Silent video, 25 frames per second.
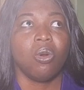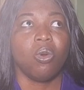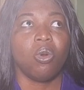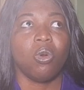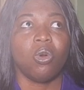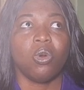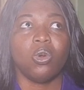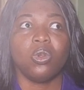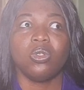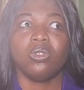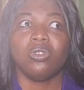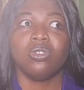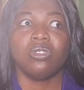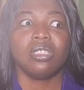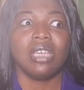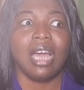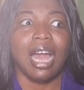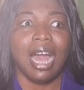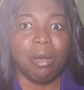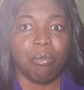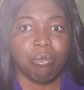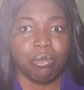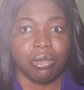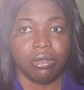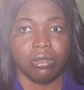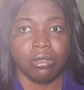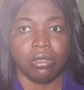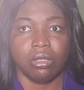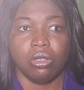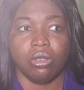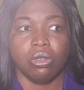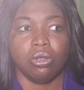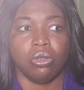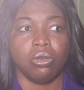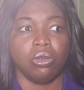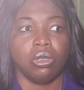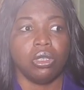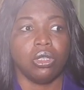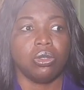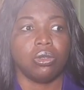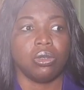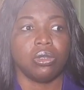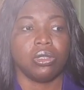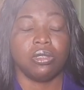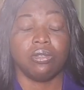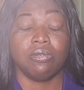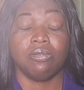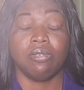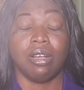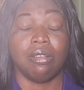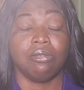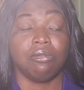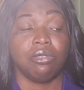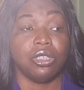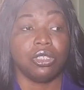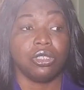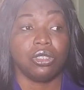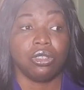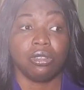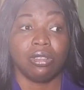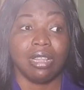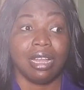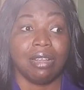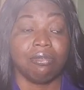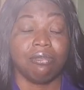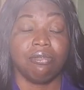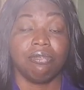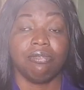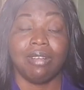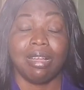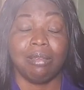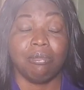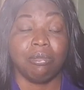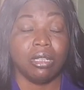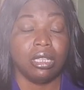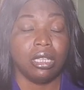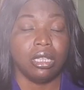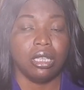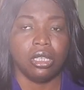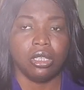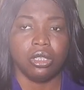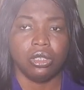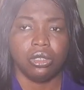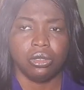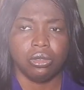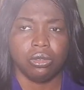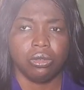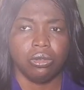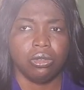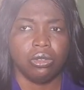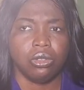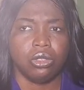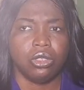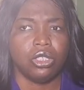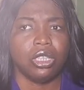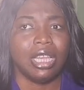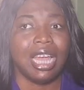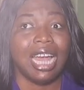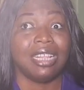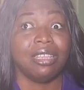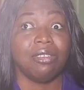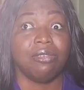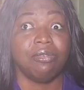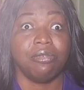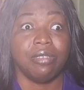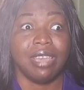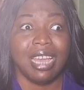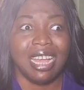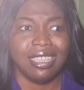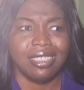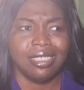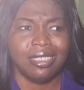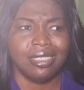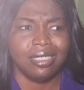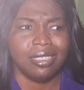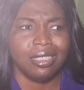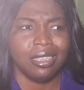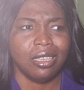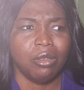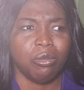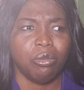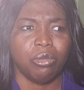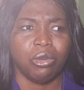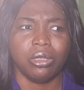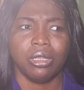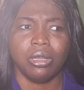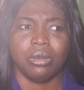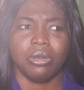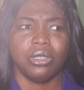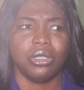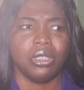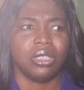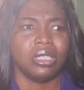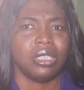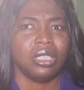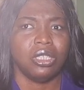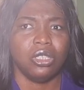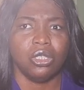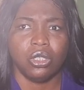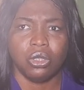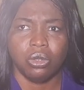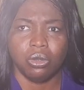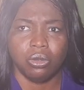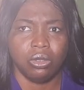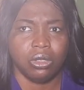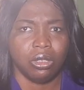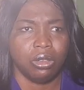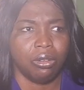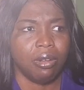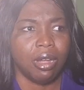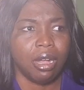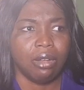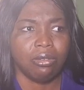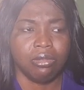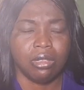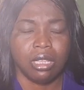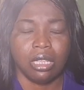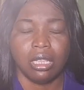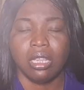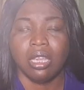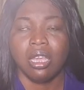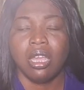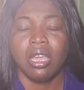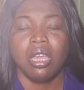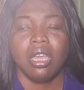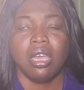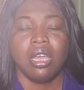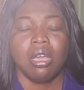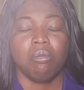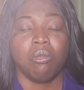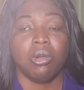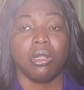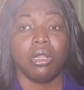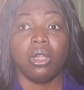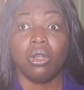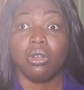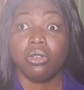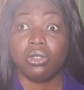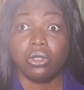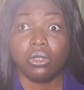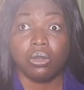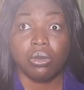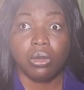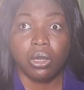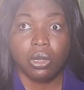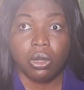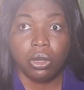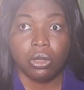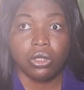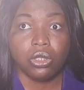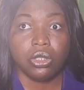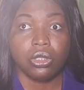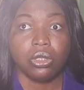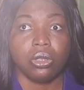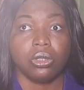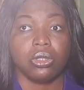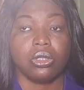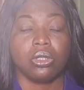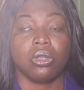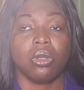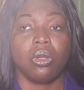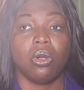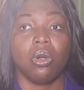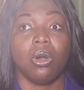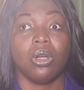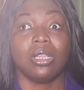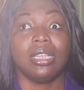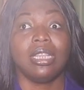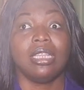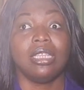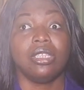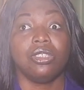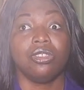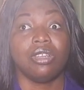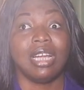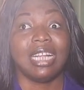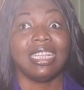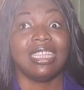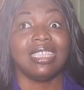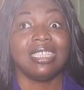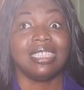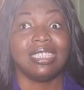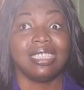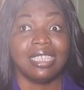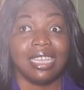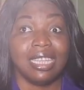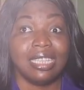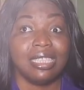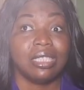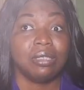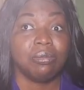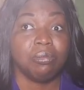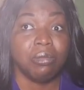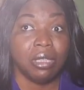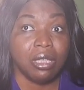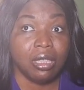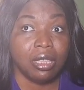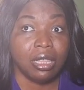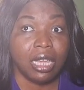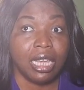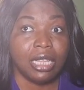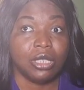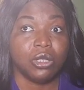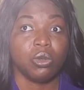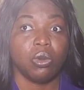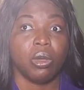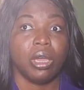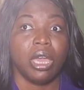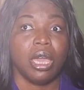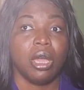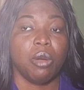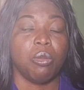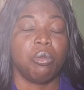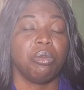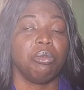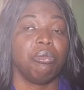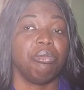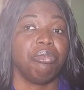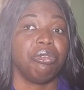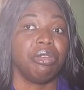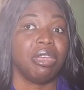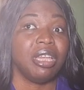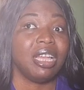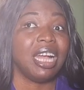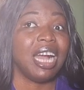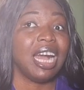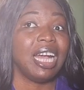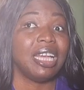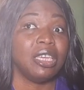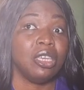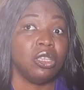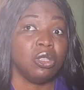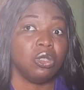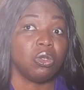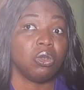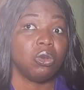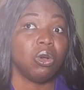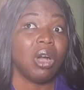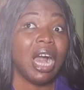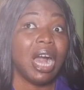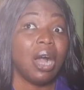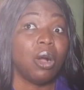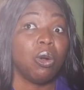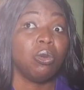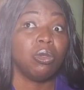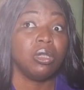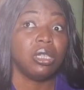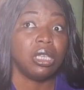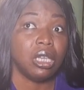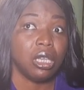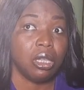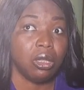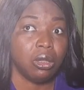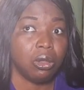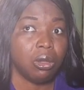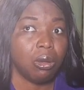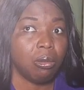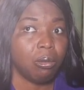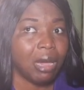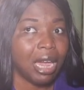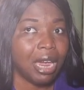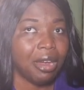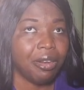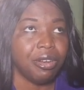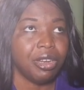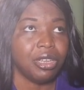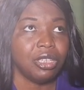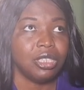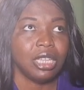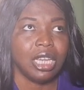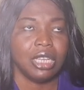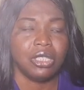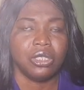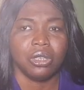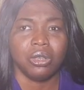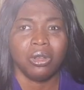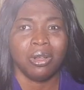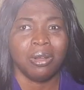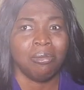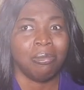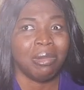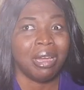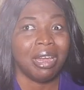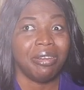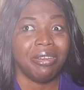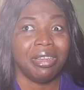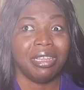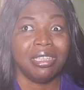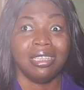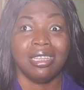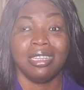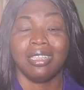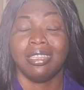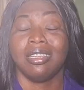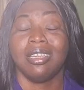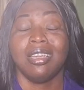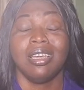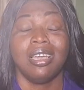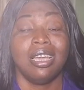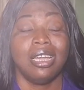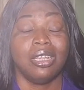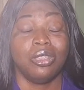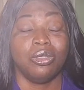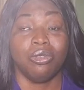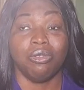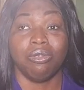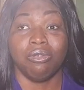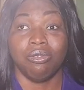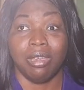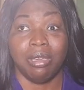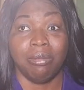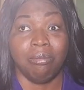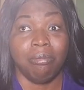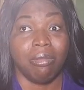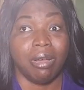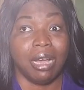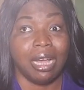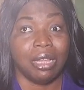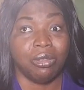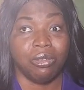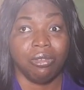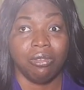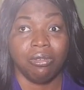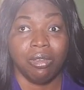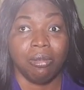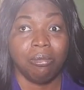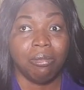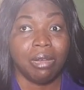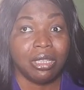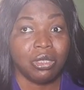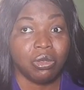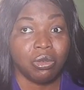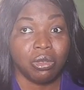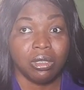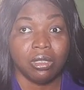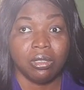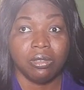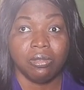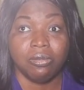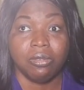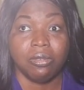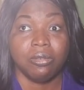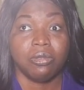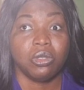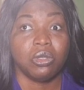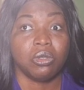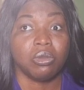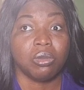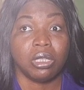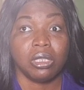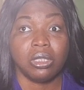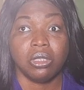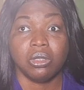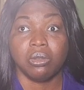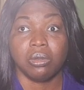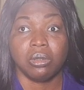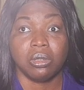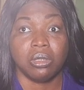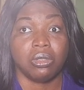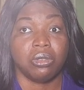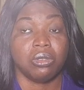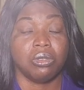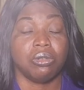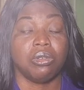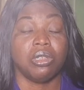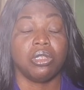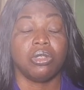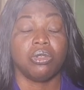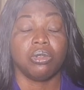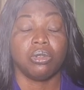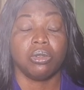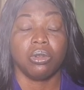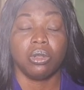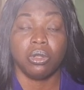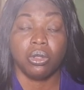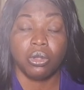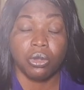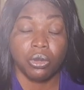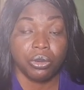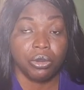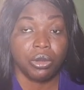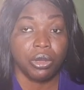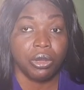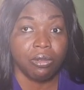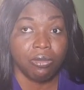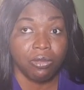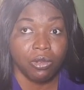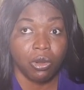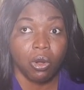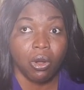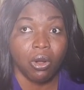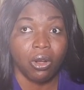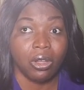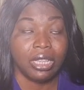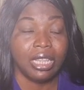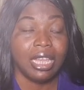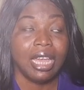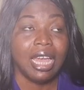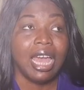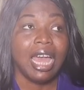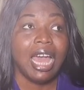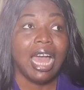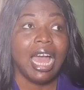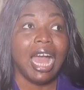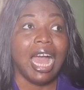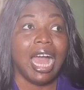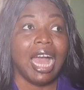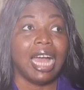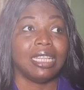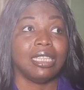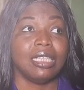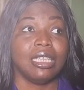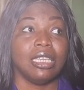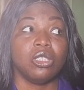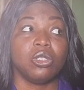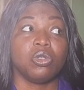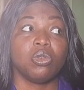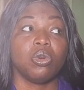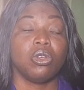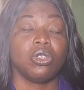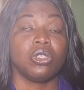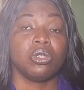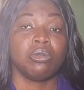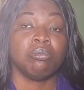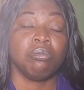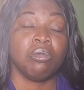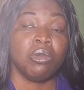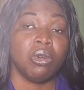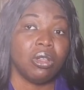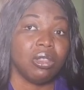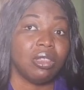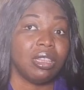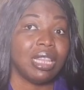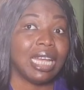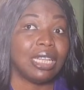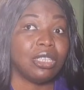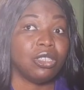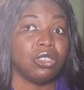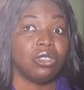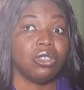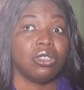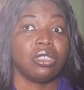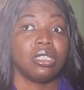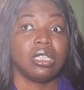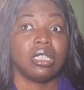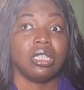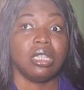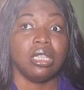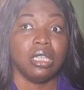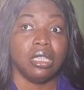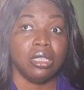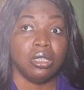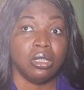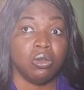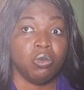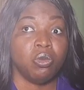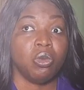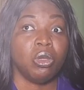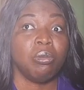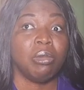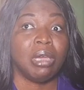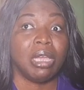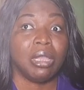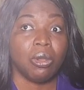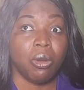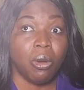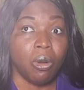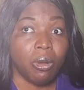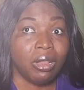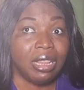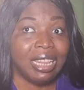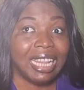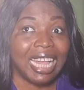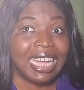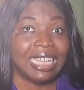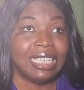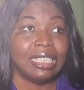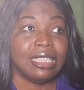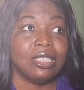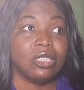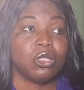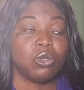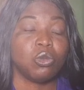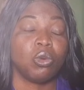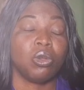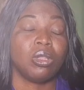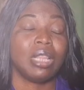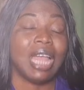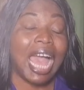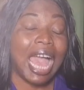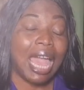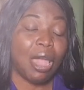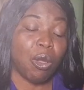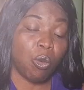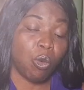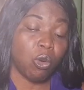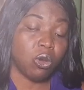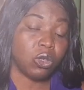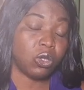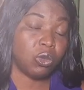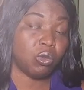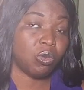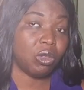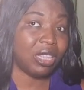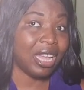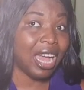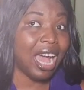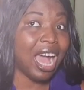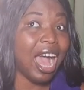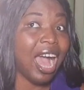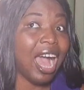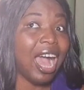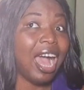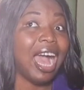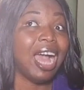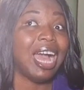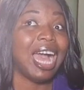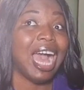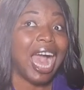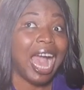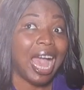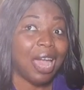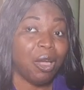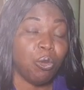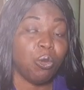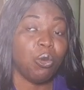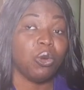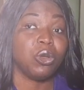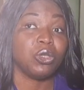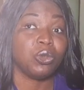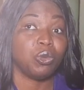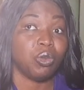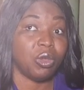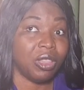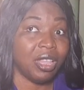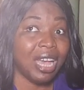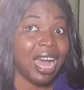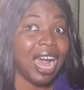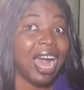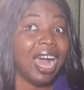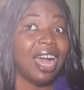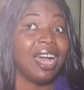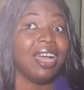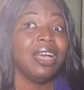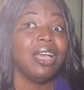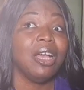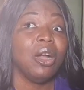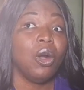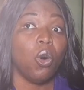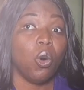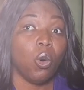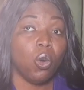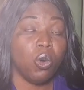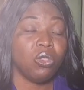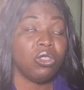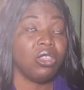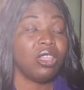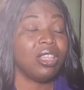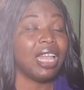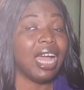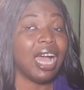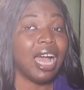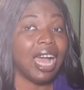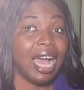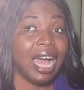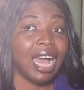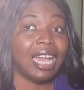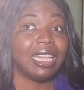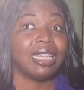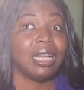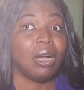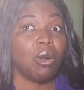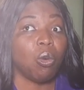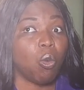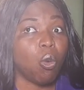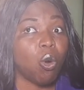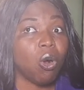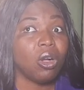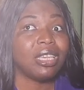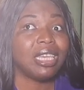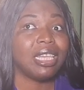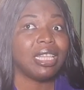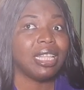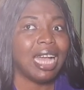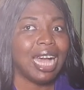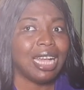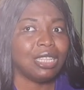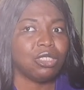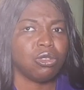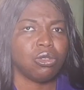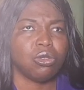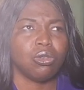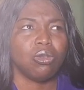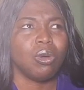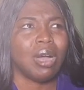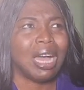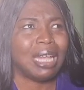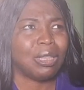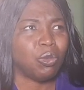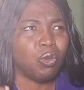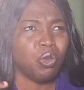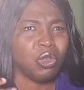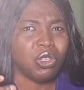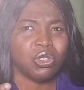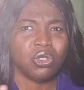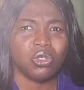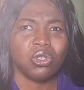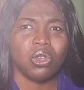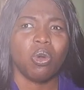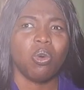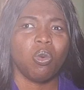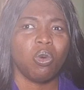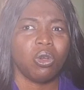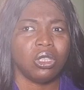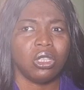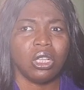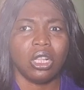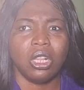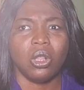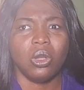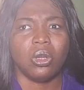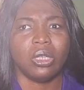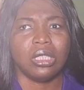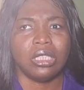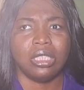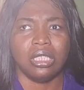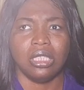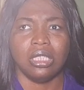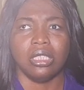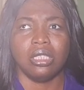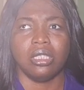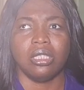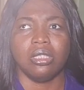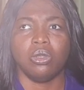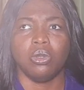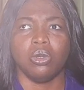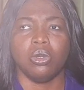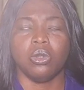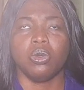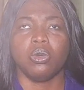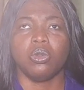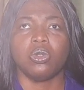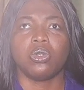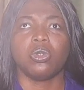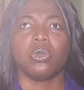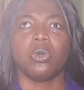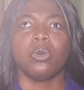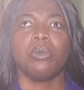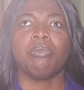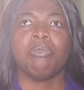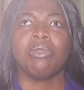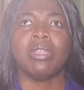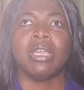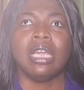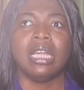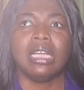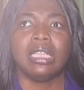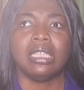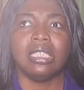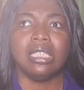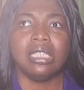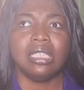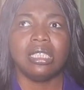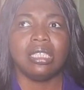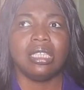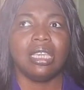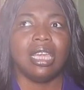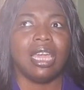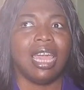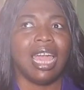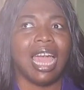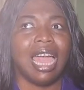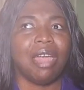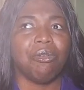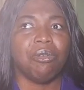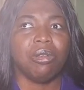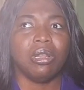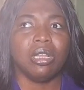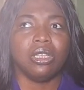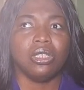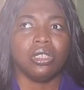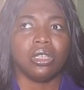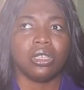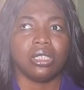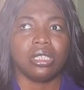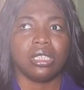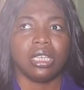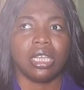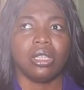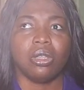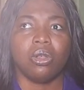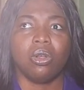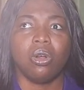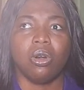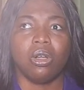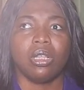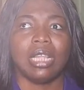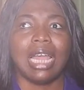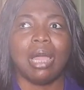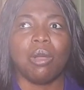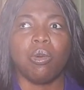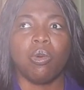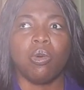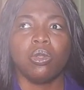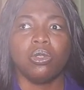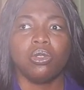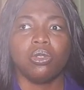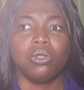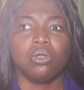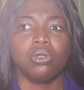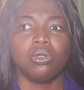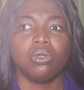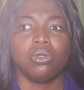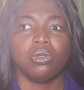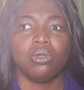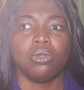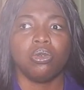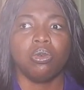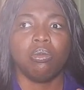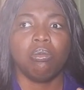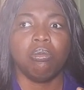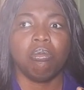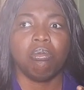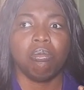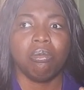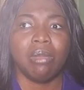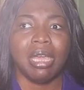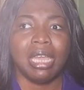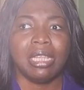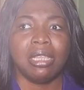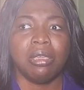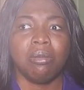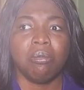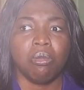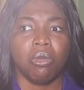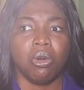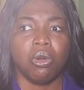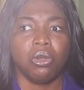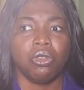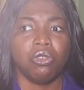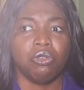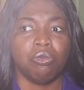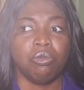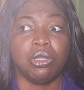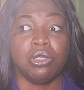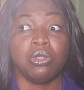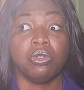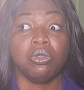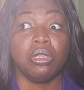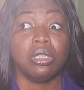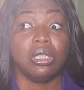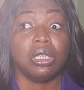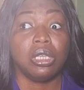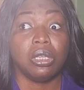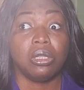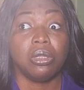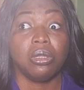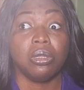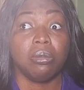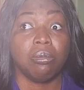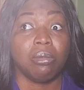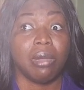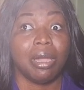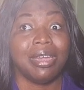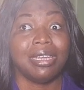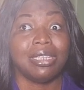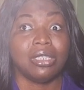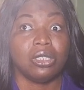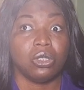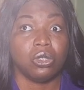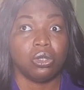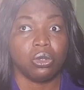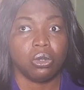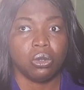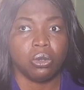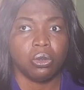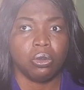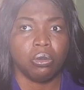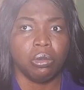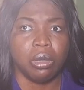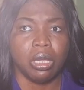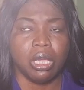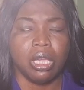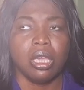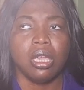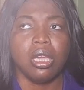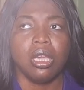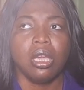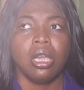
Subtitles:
couldn't happen. You know, it was foundational and family issues. She had a fiancé, but there were just issues around it. But long story cut short, God literally sent me there to help bring her into her own kingdom marriage. And she got married in November 25th, 2023, to the glory of God. And it was more than just leading women online. This one, I was with her. I was with her, holding her hand and walking her through, and we saw what the Lord did, you know. So this year, I really just said, God, I want you to do many more. You've been doing kingdom marriages through me,